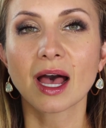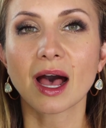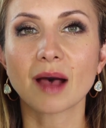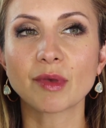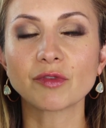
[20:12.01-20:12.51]

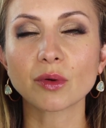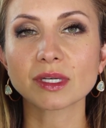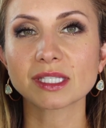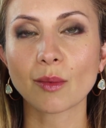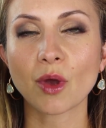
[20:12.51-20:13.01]
If you
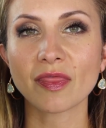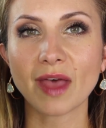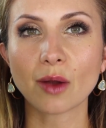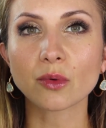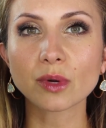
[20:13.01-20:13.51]
are someone
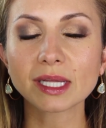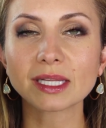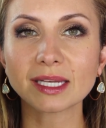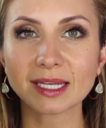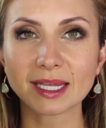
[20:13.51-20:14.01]
that
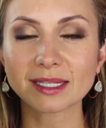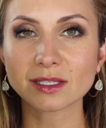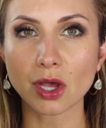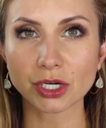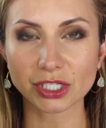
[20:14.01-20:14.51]
really
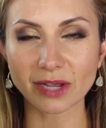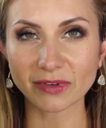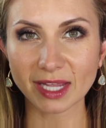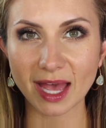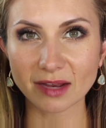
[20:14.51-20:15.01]
needs
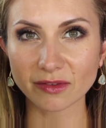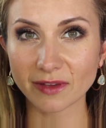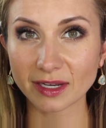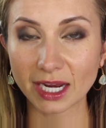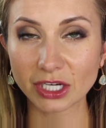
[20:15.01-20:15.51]
longevity out of a
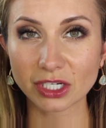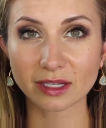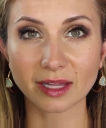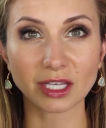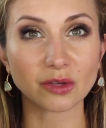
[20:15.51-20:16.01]

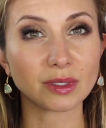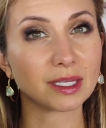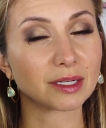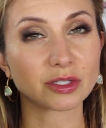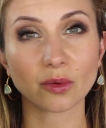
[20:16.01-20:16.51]
foundation, like you
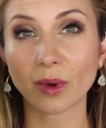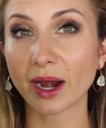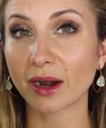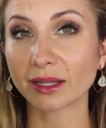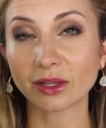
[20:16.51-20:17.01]
need it to
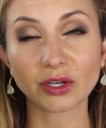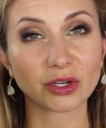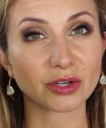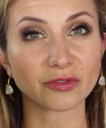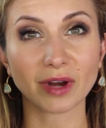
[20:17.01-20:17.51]
wear and look
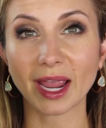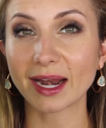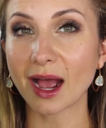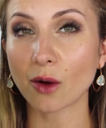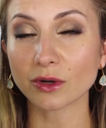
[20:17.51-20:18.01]
good for
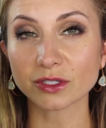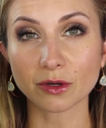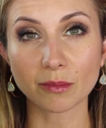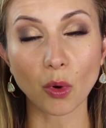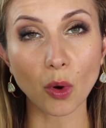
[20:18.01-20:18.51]
8 hours
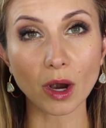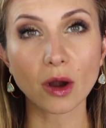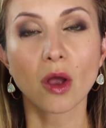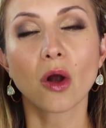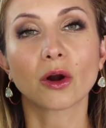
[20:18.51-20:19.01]
or
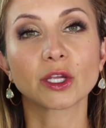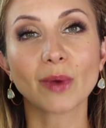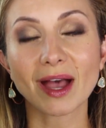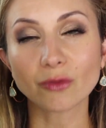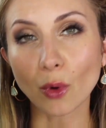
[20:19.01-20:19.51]
more, or you
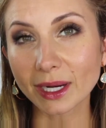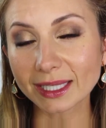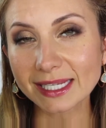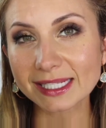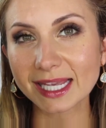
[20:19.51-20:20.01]
have
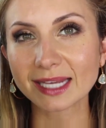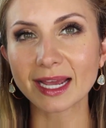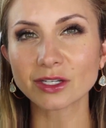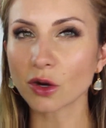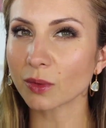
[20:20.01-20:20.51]
oily skin,
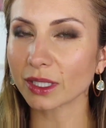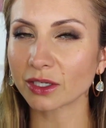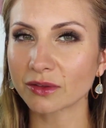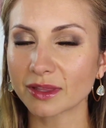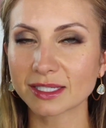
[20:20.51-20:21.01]
I don't really
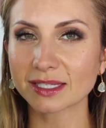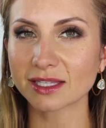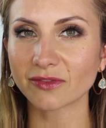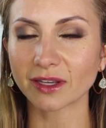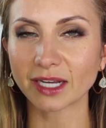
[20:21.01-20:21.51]
know that this is
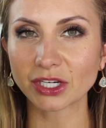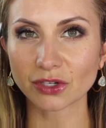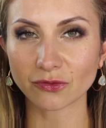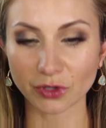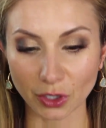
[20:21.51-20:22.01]
the
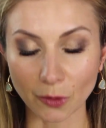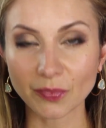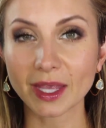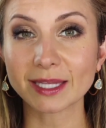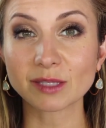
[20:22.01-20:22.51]
foundation for
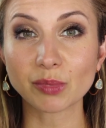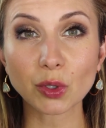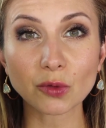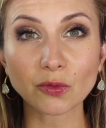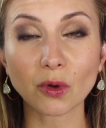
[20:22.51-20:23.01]
you. It's
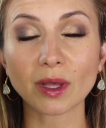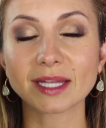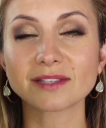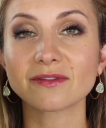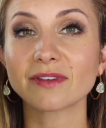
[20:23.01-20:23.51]
beautiful,
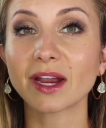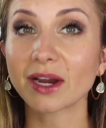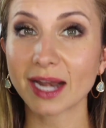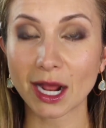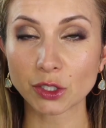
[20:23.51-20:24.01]
it's
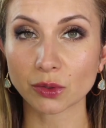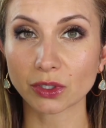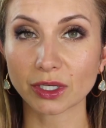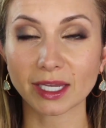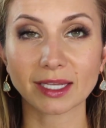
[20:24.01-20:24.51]
very natural
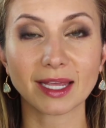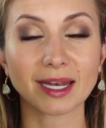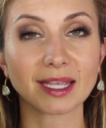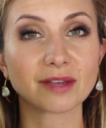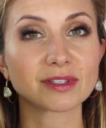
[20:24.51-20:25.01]
looking,
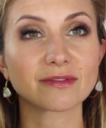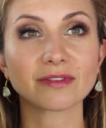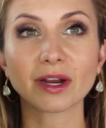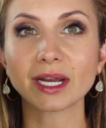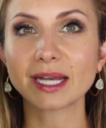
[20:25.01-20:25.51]
and it gives a
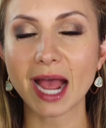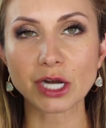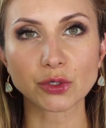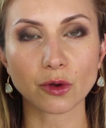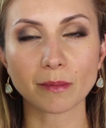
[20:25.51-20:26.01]
very
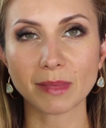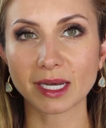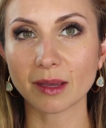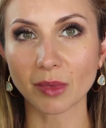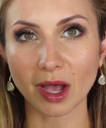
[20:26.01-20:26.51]
natural
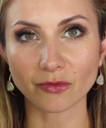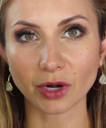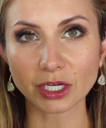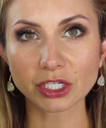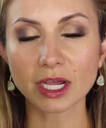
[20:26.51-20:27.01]
medium
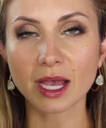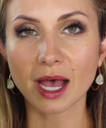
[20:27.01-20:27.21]
coverage.